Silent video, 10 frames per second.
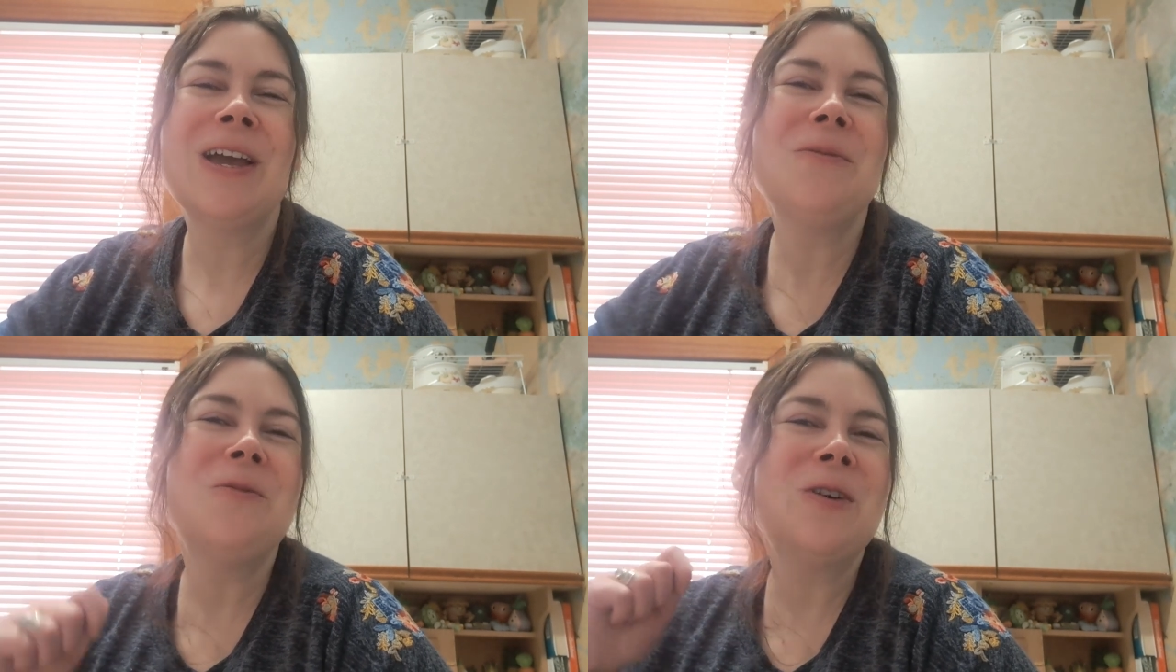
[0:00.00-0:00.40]

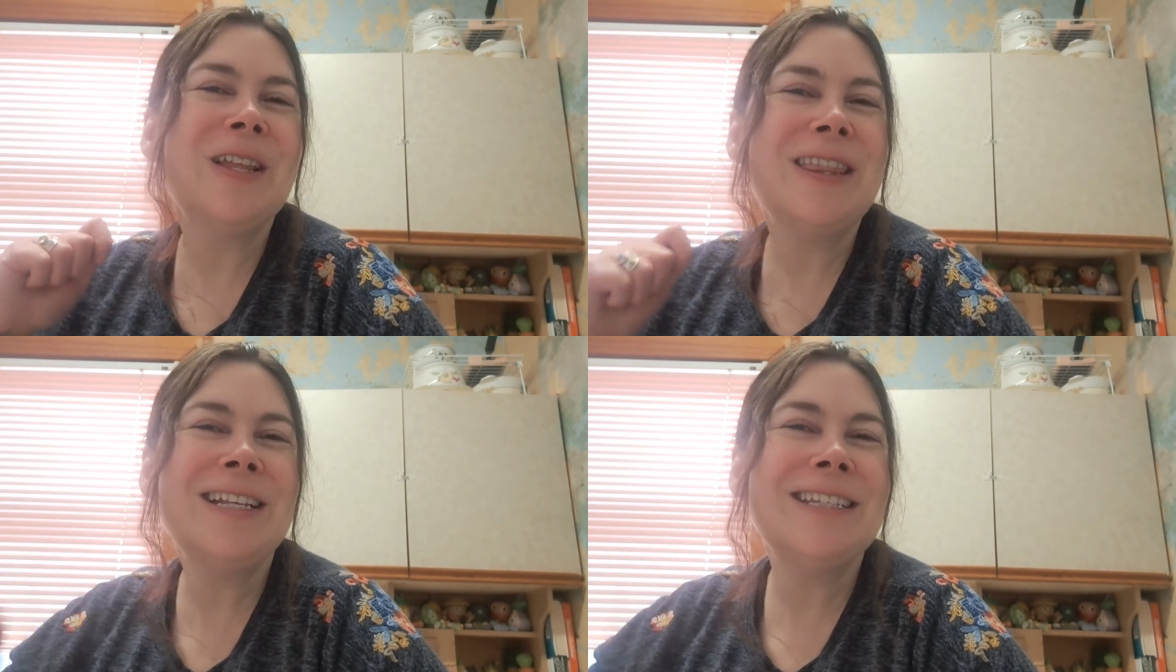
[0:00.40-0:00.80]
And we're
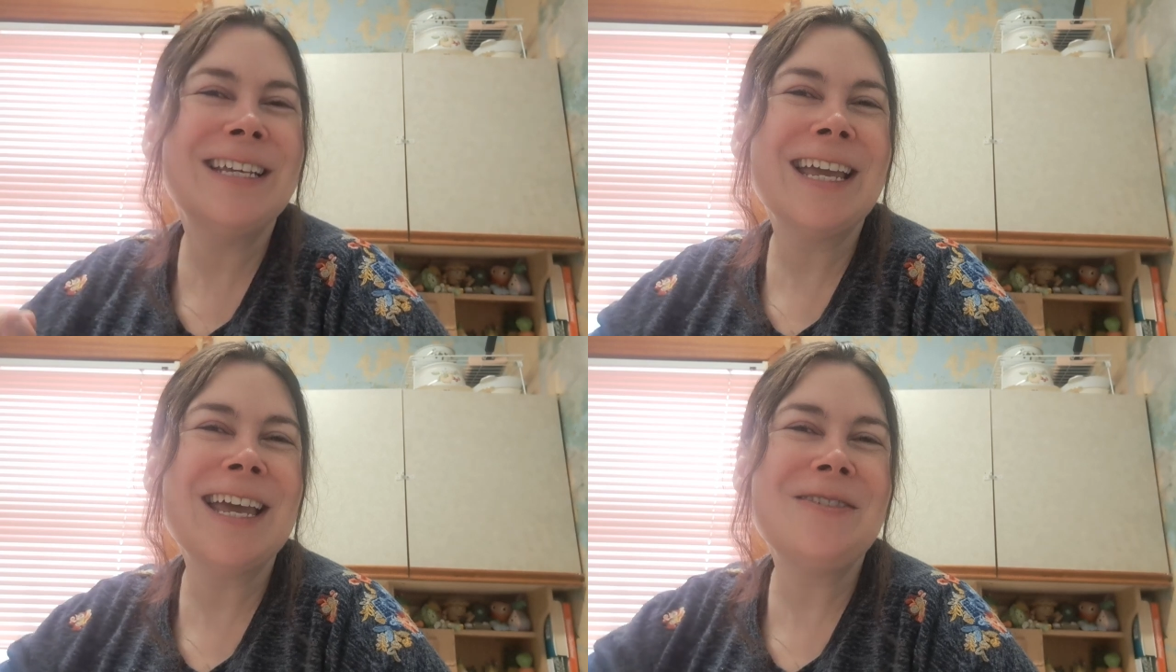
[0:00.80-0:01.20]
in this
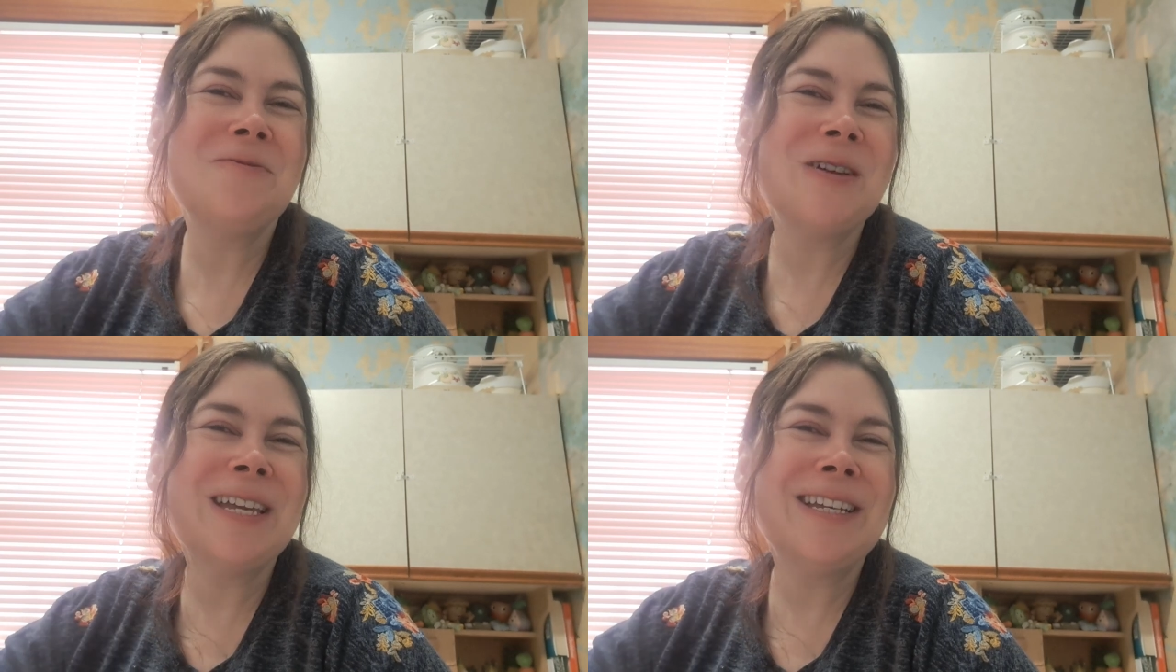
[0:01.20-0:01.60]
together.
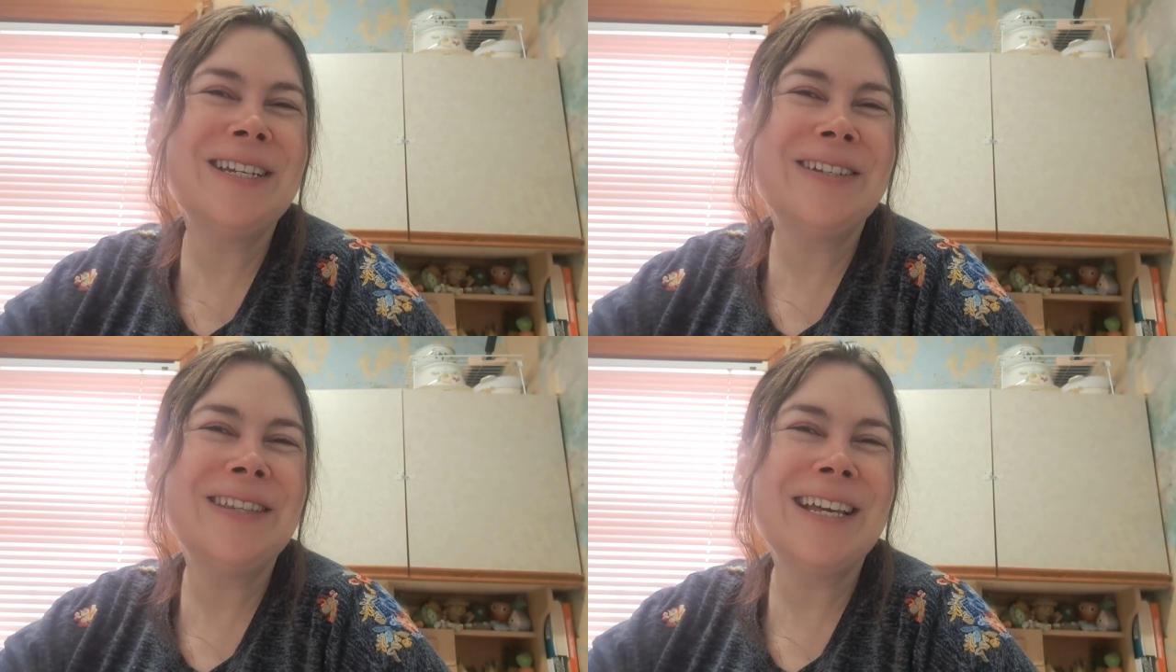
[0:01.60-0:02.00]
We can
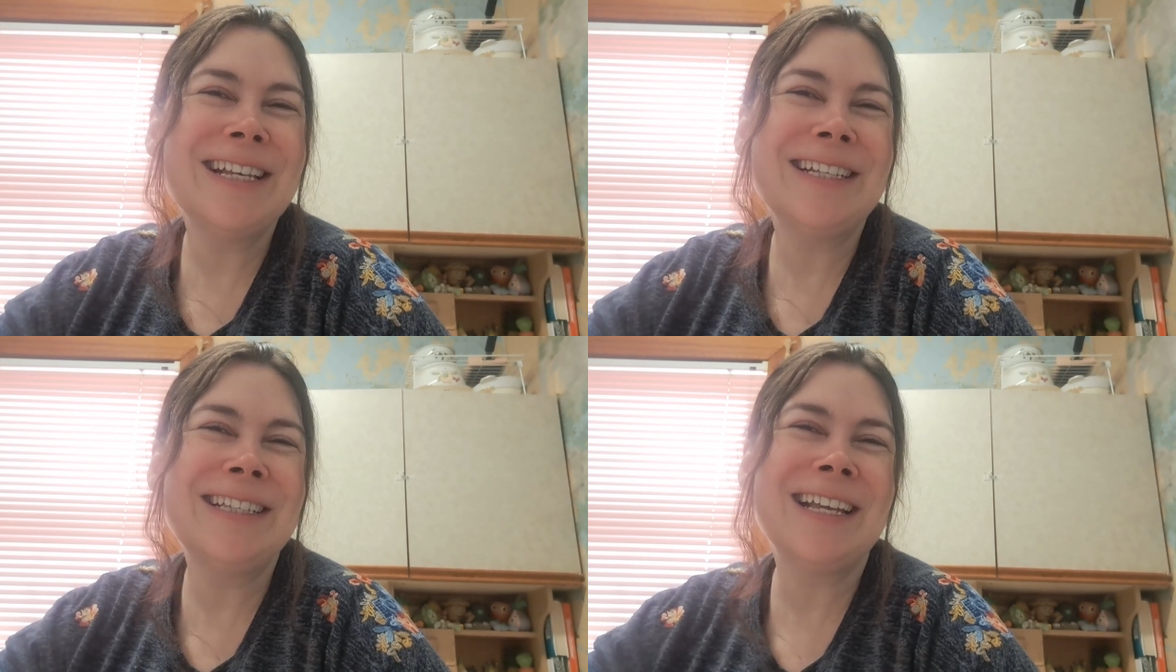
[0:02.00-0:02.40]
do
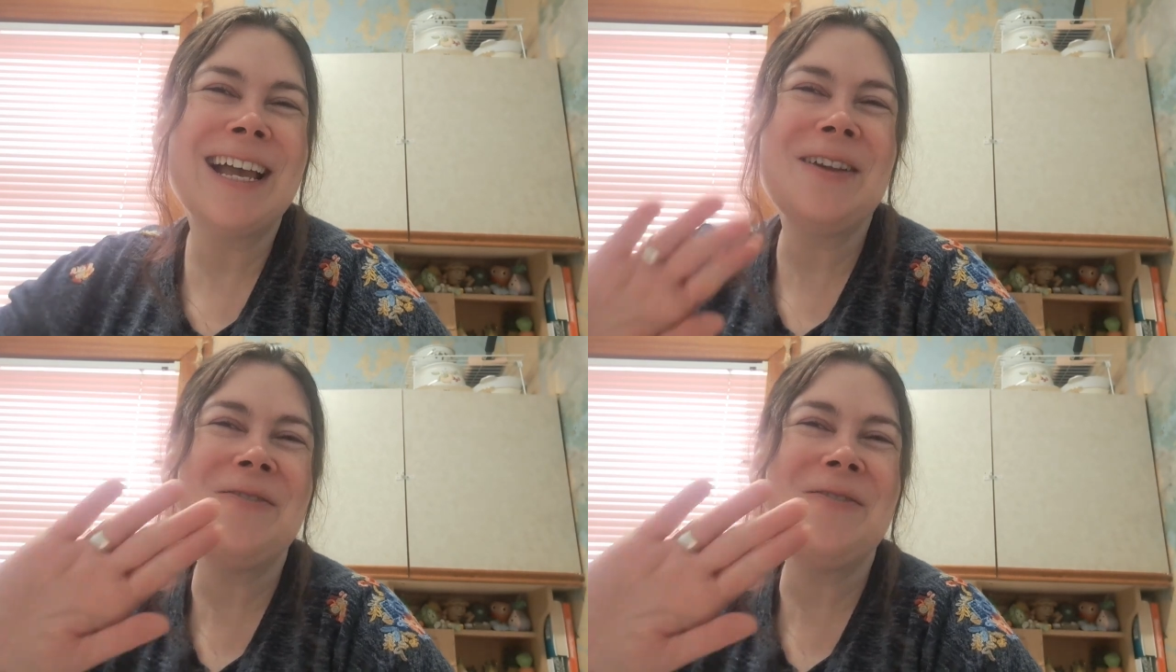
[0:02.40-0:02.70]
this. High